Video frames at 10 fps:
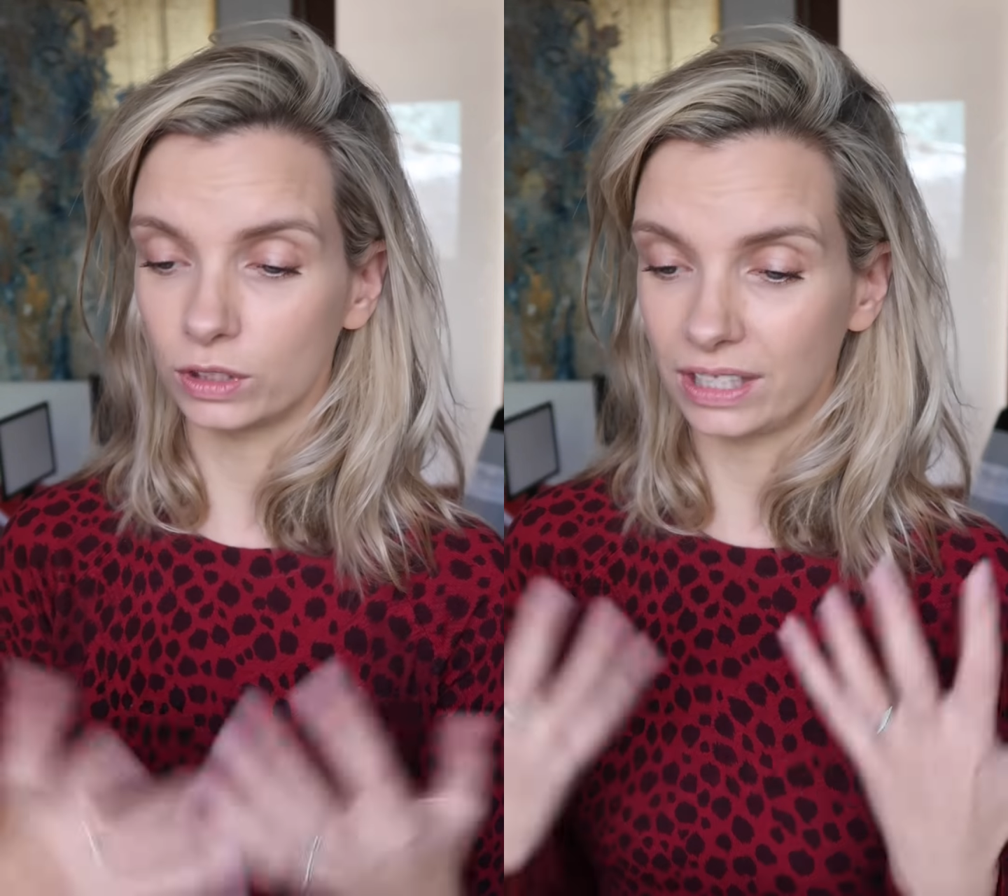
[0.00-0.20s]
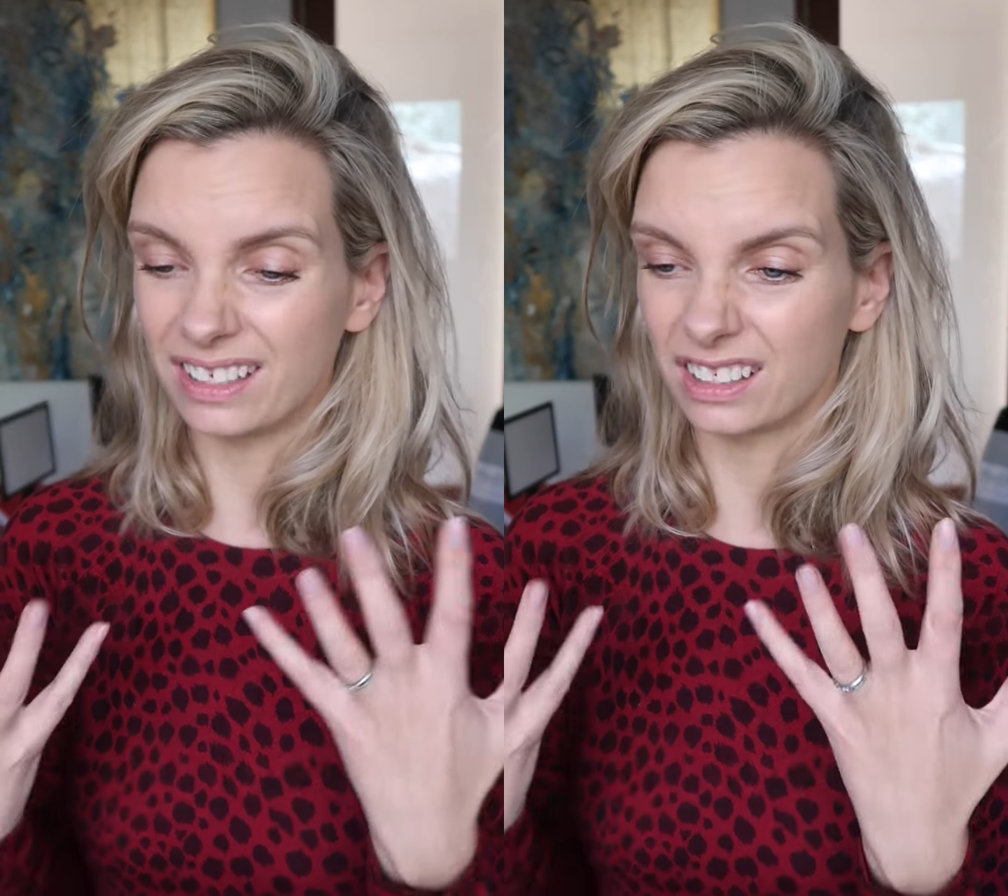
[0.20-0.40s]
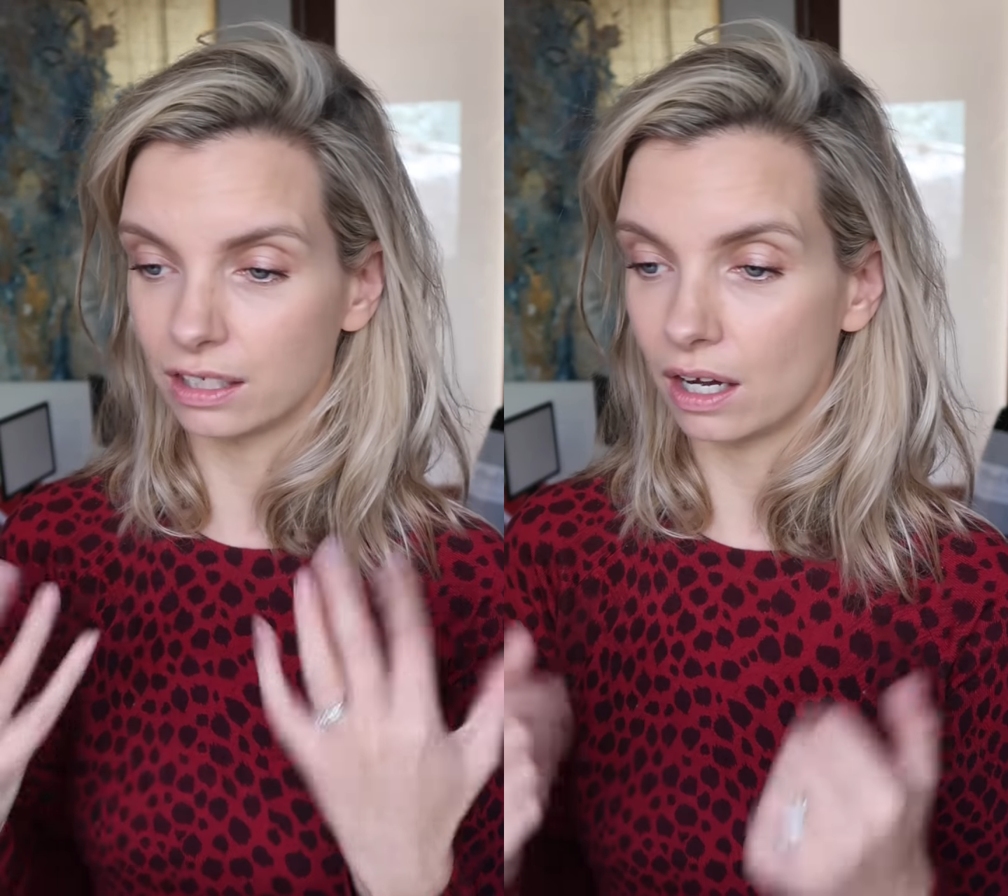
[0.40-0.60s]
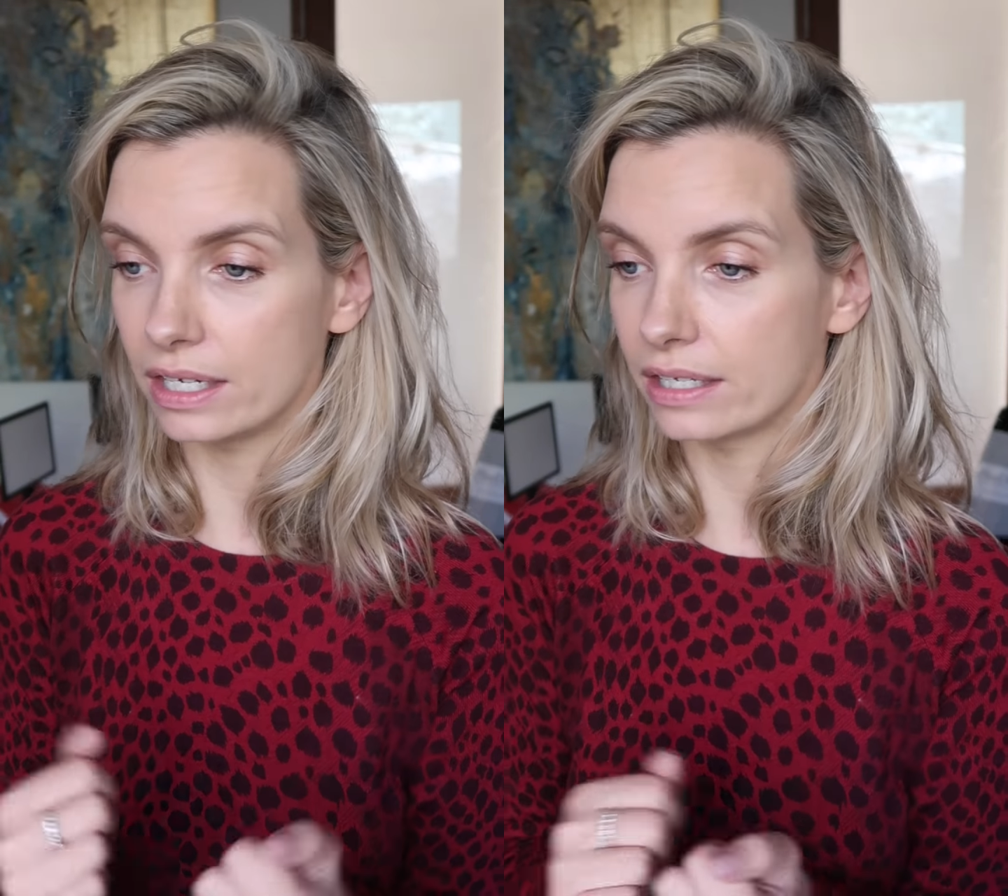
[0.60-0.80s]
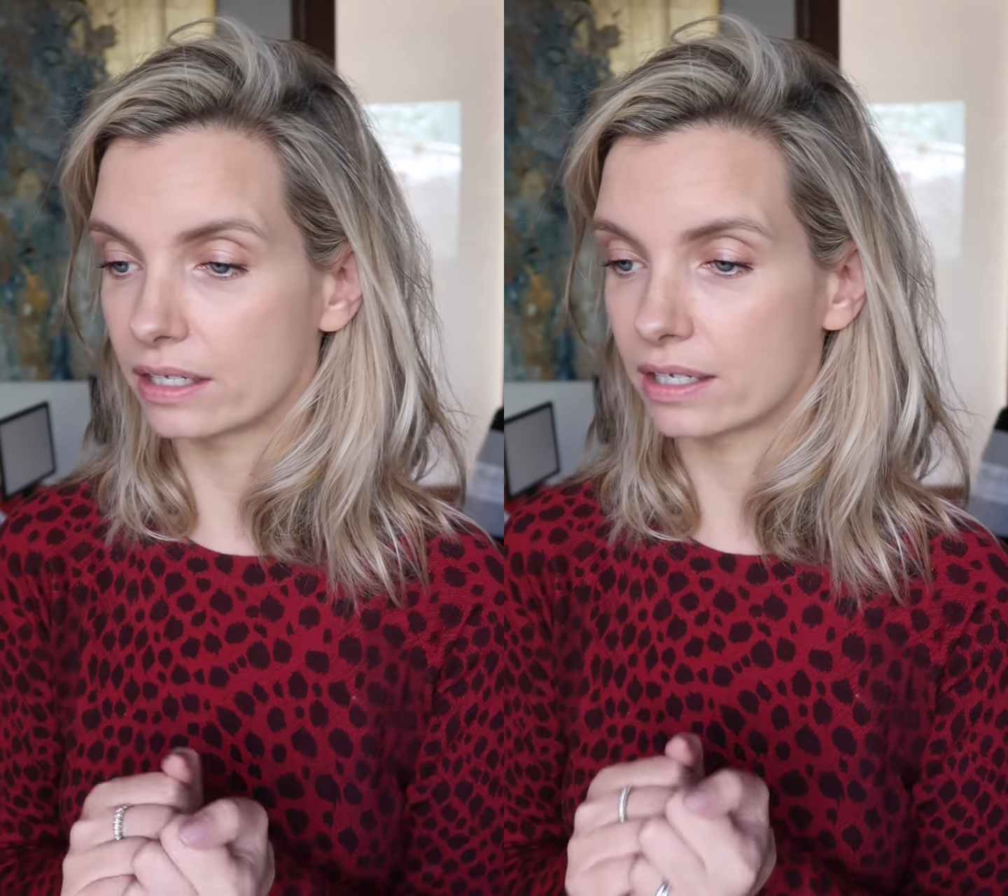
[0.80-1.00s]

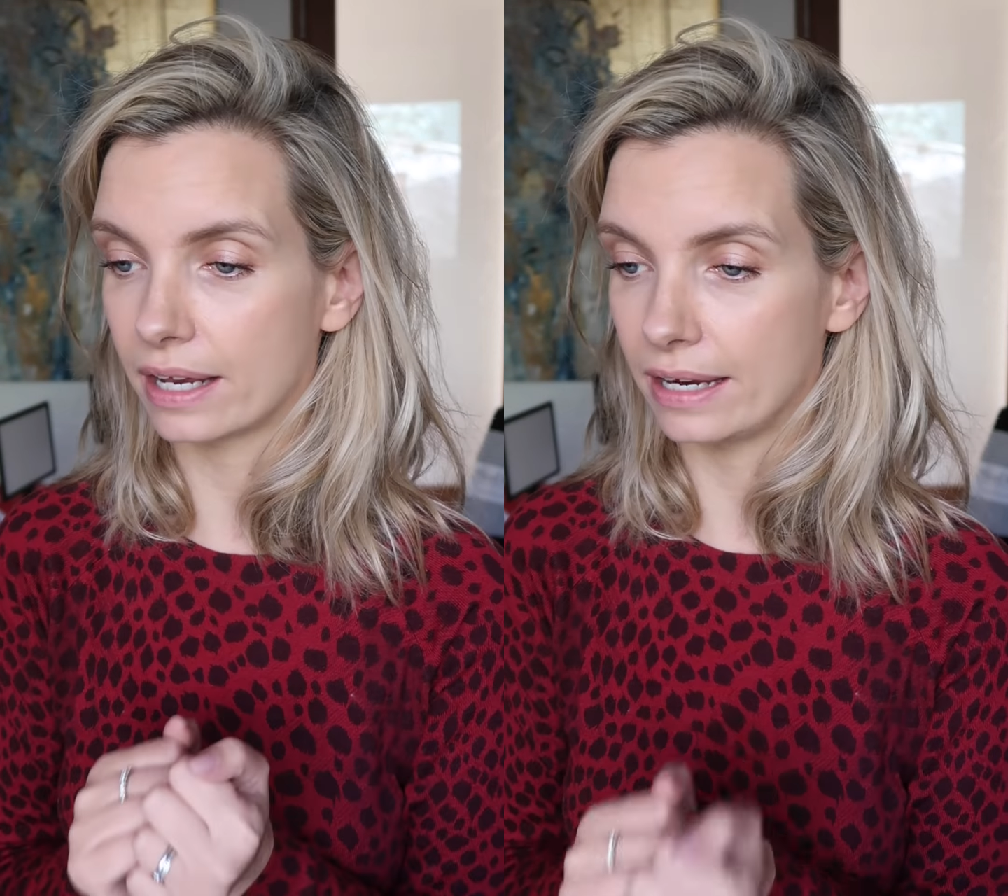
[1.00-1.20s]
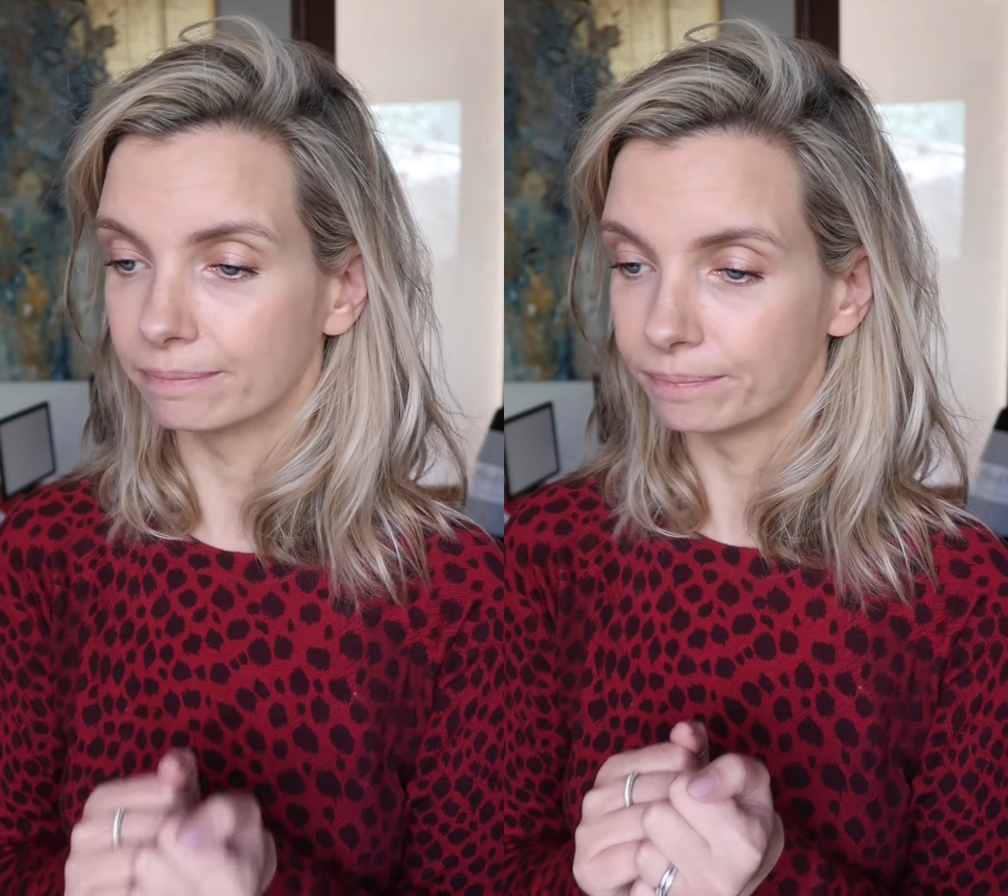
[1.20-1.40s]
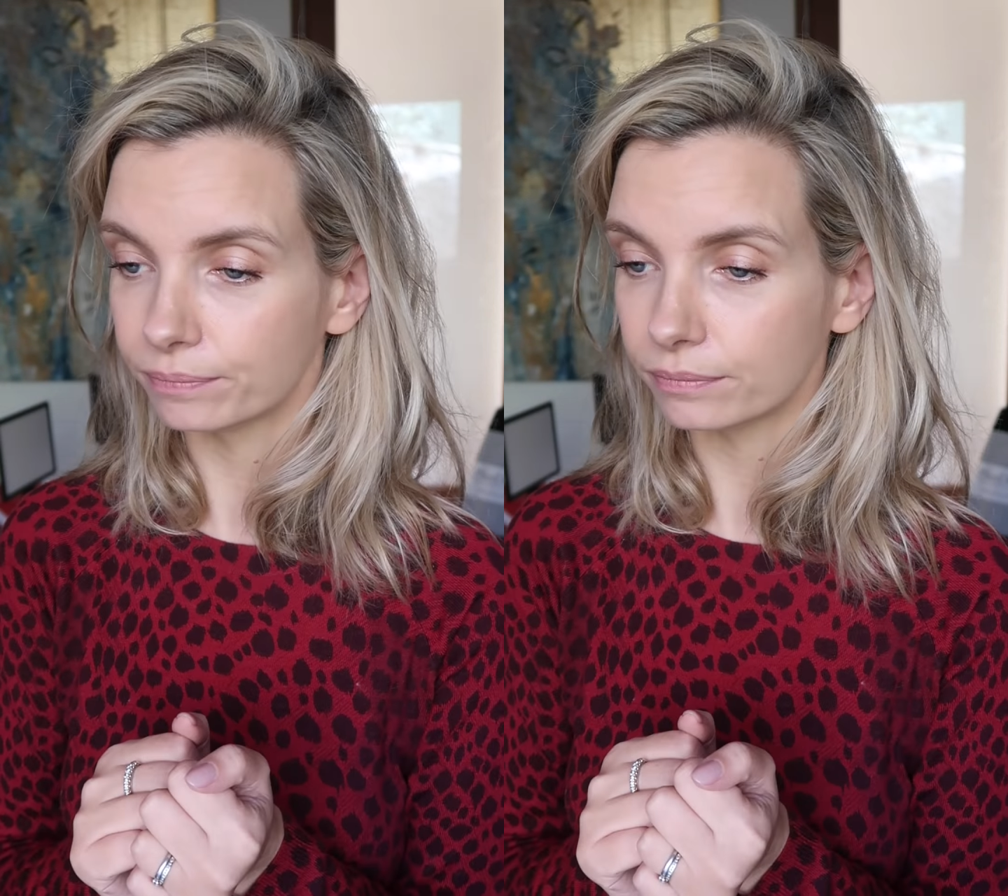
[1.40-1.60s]
sensitized skin.